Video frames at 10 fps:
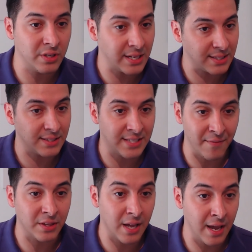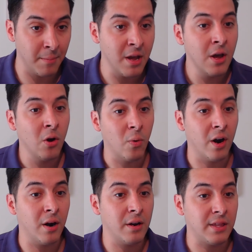That's a 7th game
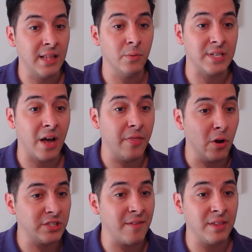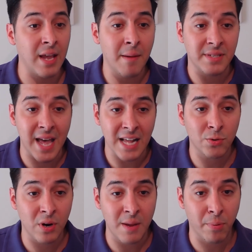where Thielen was out. And those 7 games, that's
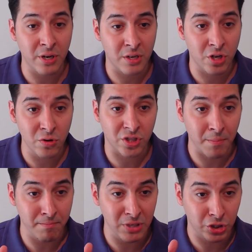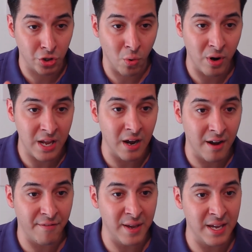where he produced majority
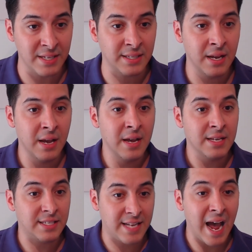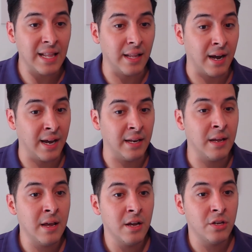of his stat line
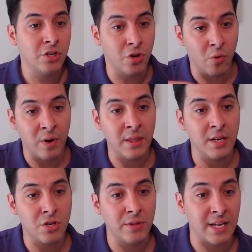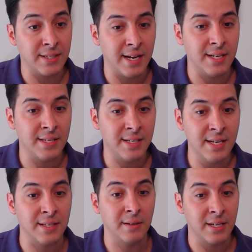during the 2019
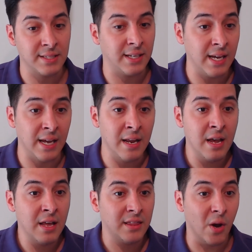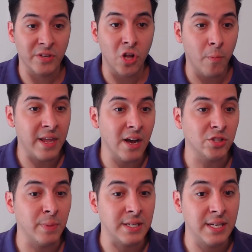season. Because again, there was nobody
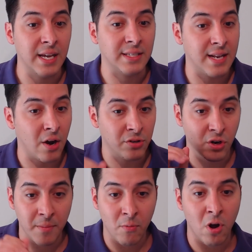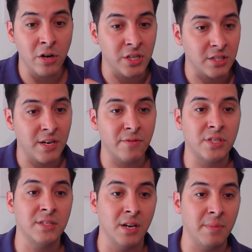else but Diggs. Now, don't get me wrong, Justin
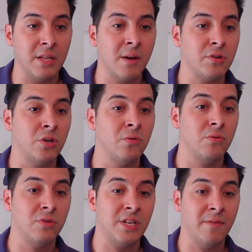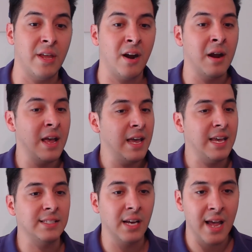Jefferson's going to be the number 2 receiver there.
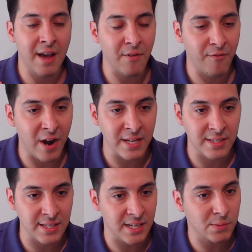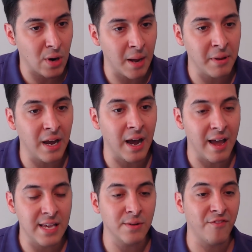He's going to have a fine season. He's probably
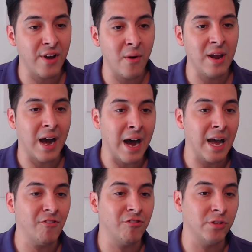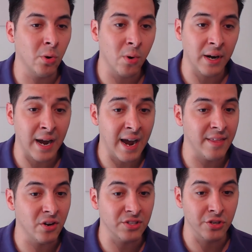he's a very high floor guy.
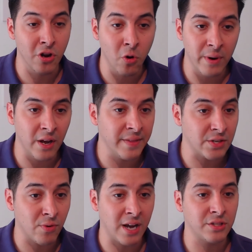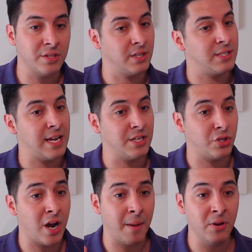There is nobody on this roster who's going to take his job.